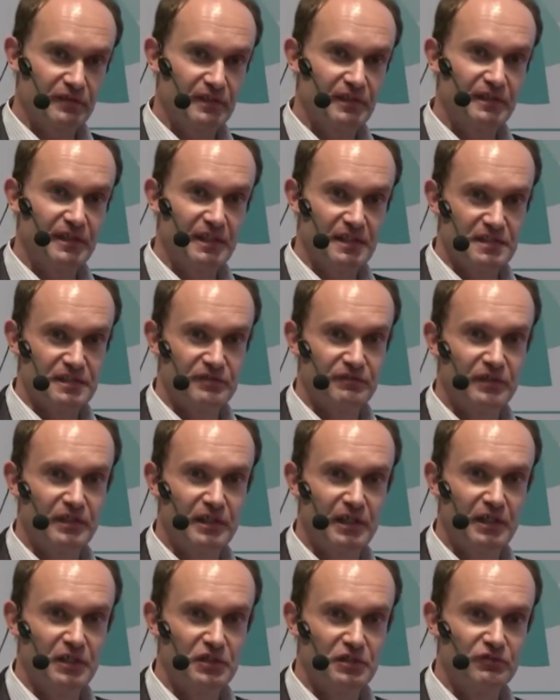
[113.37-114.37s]
the
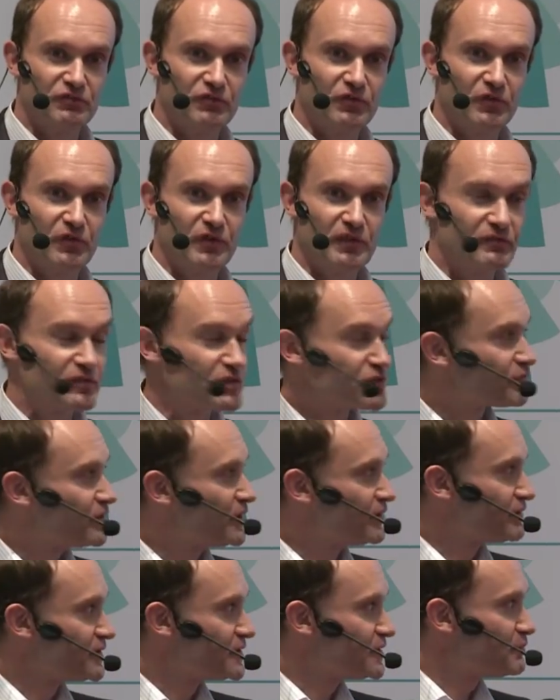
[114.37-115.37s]
densification further with
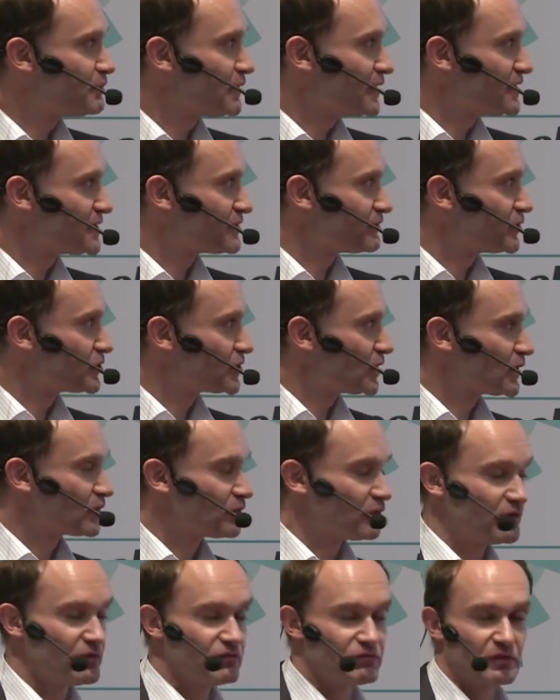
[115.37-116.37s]
frequency bands which are going